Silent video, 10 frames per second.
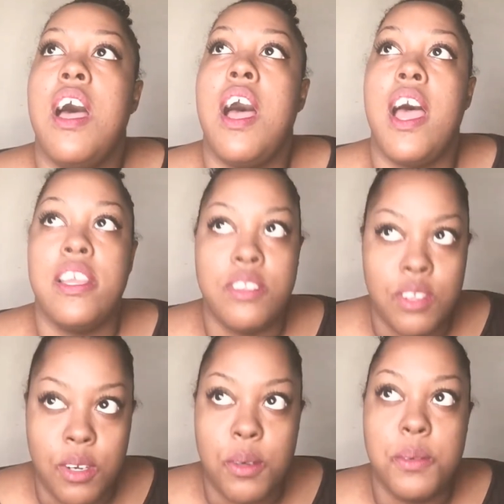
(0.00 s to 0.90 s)
I
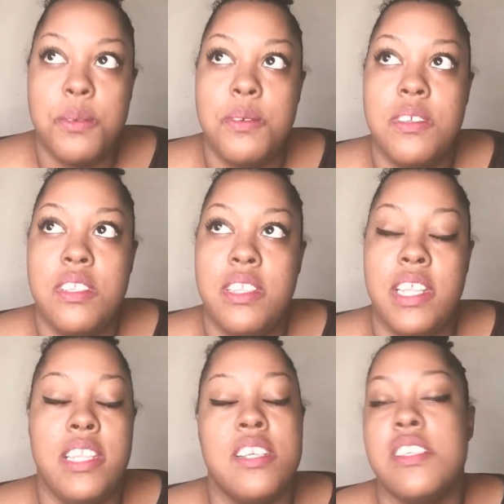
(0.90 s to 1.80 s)
know
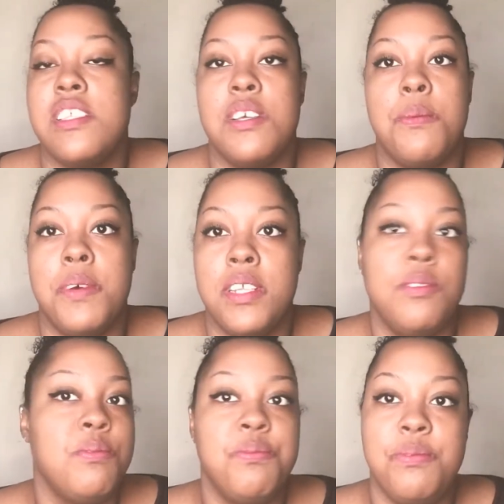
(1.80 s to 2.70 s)
that there is someone
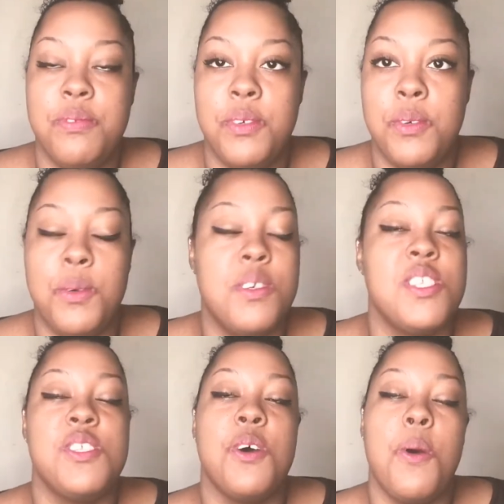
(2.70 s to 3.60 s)
who is
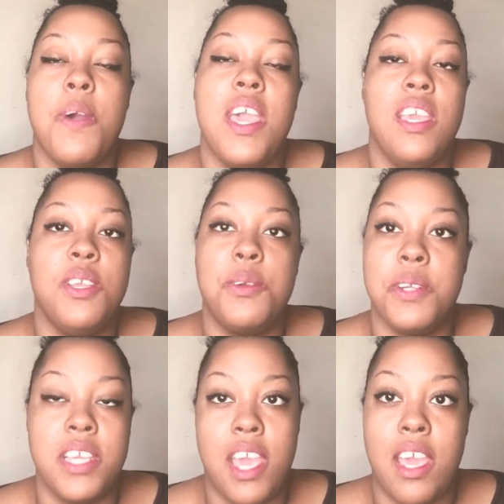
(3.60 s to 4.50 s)
so
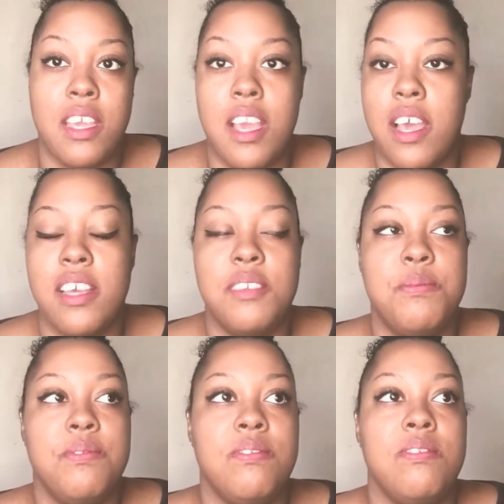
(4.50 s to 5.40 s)
angry at God,
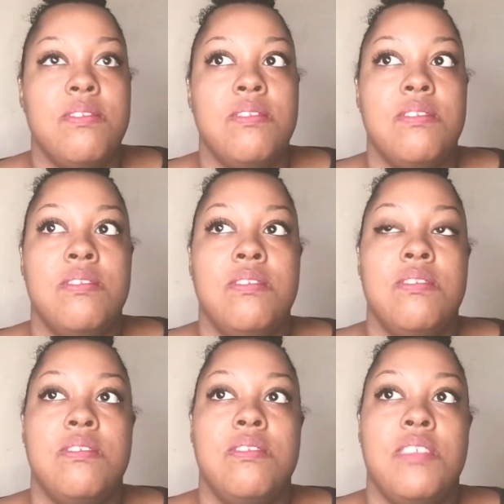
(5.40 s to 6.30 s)

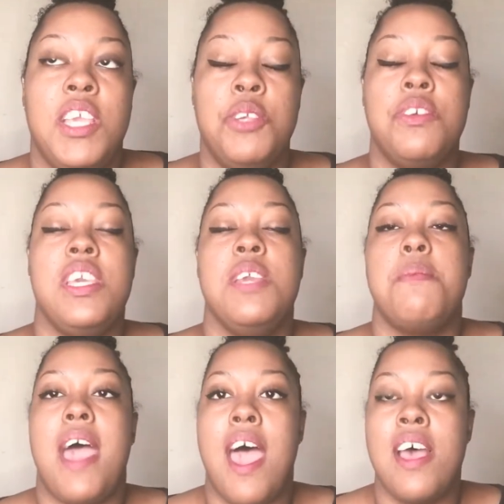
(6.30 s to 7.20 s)
and you keep
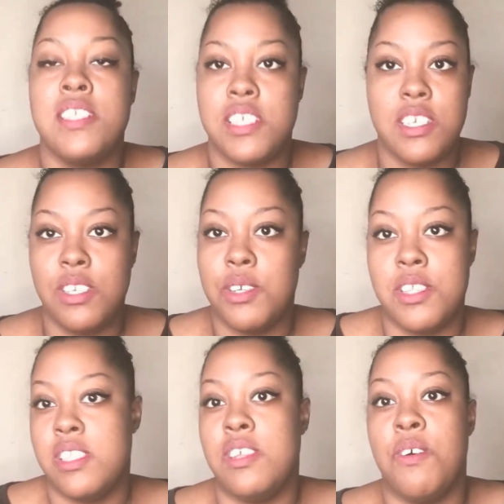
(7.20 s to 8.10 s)
asking
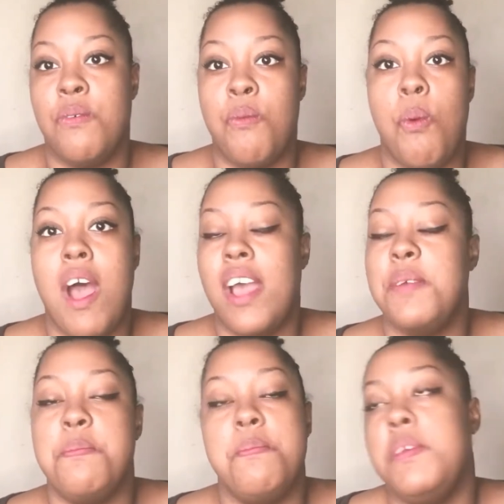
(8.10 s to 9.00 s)
yourself, why
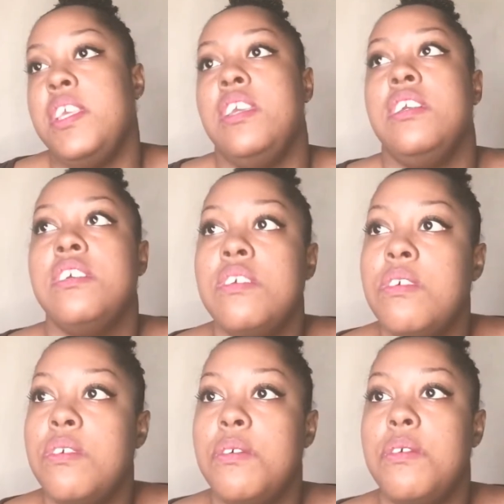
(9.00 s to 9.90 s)
me?
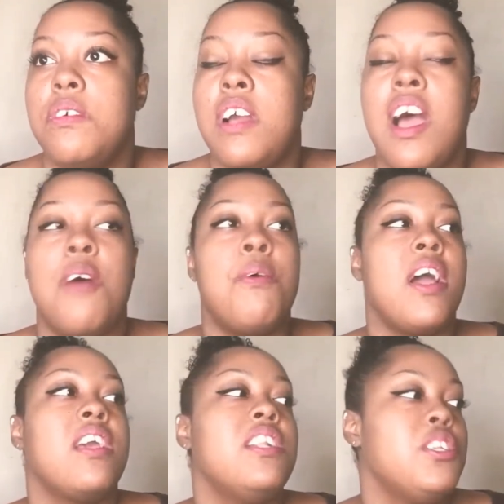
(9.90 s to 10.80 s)
God, why
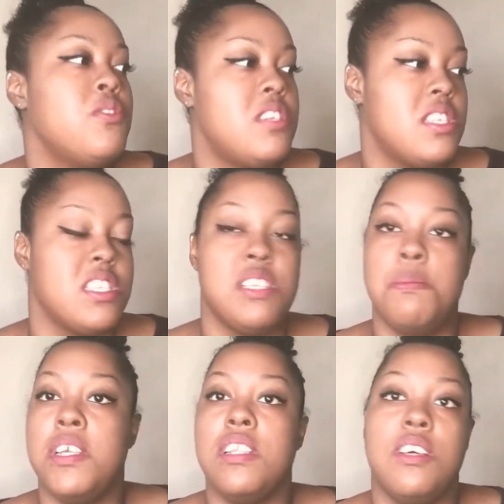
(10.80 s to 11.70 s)
couldn't you just leave
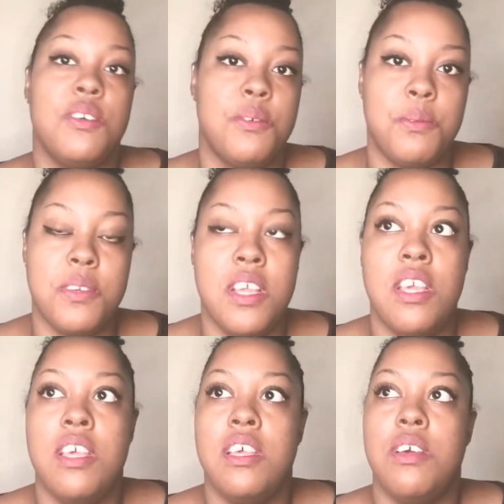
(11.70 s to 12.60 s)
me alone?
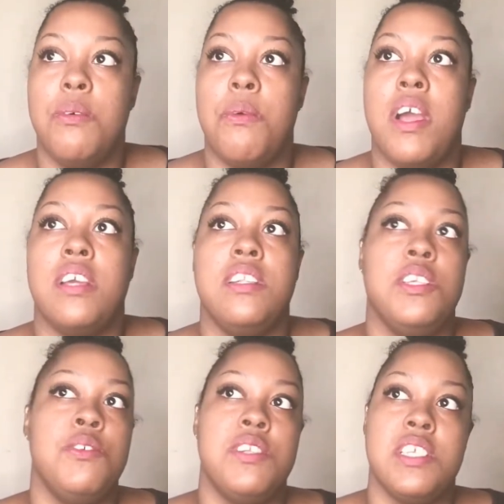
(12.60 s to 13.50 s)
Why couldn't
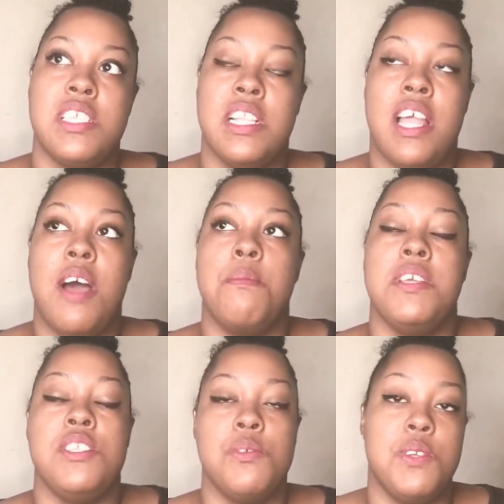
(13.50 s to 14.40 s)
you just allow
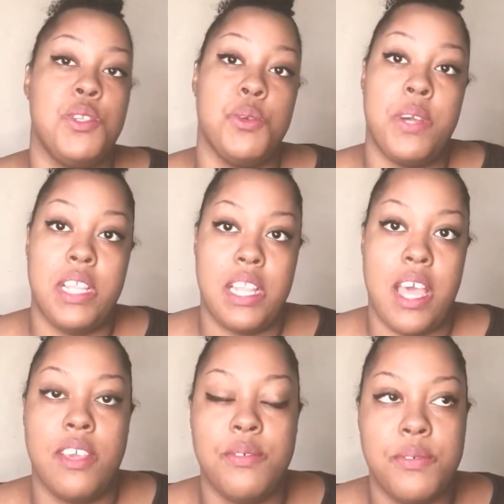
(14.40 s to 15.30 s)
me to enjoy
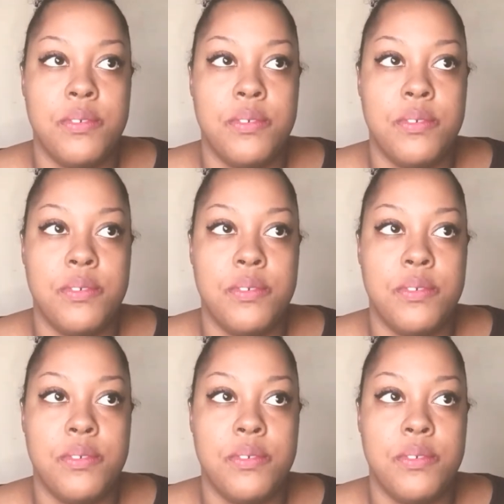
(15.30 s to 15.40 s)
life?